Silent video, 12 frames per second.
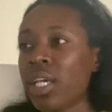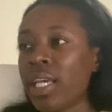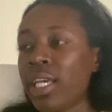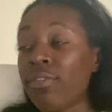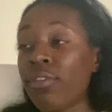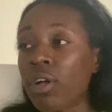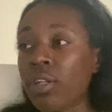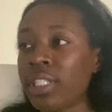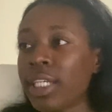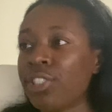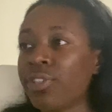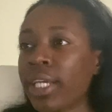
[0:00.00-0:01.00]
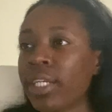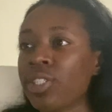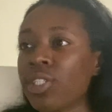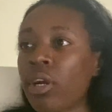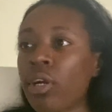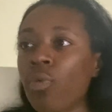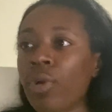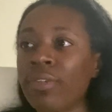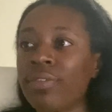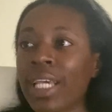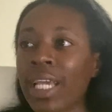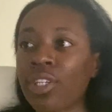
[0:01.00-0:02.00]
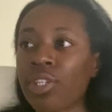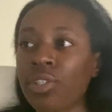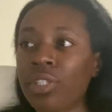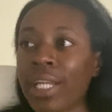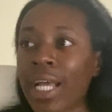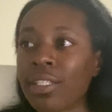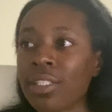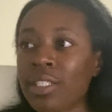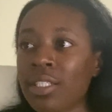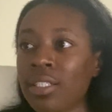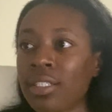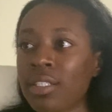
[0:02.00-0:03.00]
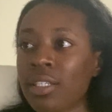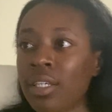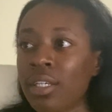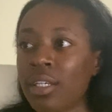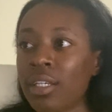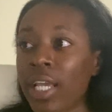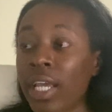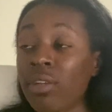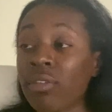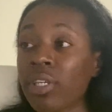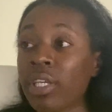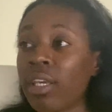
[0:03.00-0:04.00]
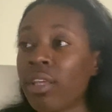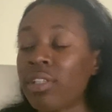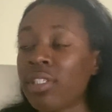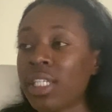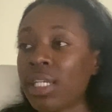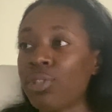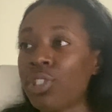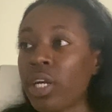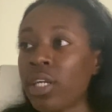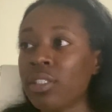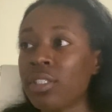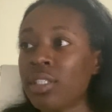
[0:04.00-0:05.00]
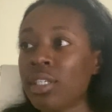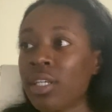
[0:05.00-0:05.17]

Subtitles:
If all day traders are aware of technical analysis and are looking at the same charts,